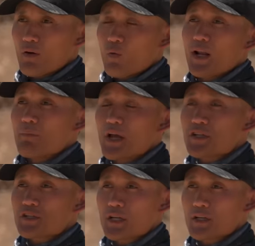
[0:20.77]
When I
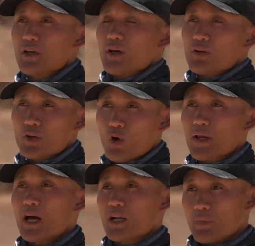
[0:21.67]
mention
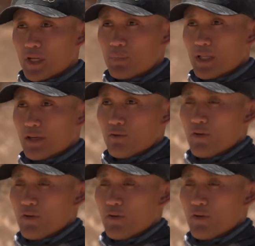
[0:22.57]
knowing how to manipulate your